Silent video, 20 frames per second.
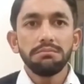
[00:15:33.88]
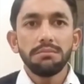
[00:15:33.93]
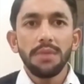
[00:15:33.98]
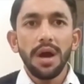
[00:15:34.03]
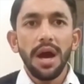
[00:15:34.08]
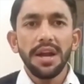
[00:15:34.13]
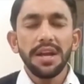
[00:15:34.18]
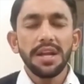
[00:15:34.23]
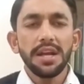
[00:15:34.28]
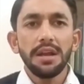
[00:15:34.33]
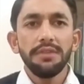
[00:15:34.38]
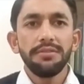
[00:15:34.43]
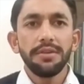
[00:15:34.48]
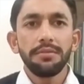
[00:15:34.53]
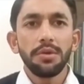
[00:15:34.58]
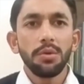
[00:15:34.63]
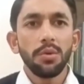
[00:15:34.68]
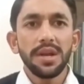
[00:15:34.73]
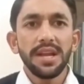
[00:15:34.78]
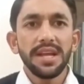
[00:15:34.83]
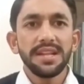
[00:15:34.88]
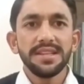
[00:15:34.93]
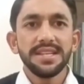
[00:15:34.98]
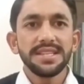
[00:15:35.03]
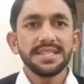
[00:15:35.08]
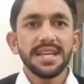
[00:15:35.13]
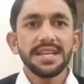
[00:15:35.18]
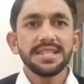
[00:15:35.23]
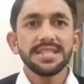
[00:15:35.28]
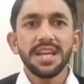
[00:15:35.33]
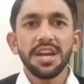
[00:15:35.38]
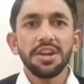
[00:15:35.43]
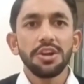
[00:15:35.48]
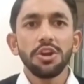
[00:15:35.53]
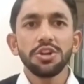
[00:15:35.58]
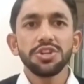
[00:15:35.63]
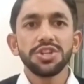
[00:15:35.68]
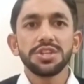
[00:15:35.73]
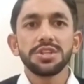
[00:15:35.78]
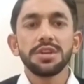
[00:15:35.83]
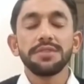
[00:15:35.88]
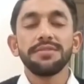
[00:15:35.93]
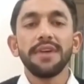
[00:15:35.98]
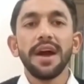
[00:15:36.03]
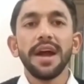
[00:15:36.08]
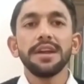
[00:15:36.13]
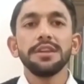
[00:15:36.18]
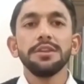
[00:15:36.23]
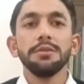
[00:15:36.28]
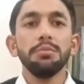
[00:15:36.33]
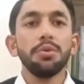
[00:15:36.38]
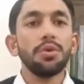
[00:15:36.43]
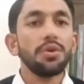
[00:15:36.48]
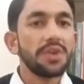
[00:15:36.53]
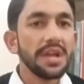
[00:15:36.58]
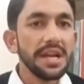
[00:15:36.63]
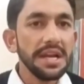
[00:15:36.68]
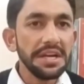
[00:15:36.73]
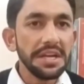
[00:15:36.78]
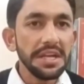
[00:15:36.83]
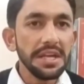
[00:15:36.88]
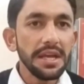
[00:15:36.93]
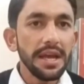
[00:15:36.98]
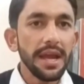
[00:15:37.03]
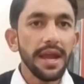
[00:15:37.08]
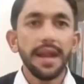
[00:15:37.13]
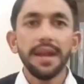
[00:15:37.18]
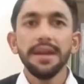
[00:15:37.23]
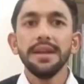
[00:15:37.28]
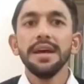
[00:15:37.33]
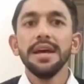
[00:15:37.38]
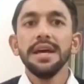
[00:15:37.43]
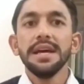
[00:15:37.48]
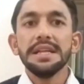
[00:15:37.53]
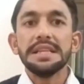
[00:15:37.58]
Article 51 in this case cannot justify the brutality and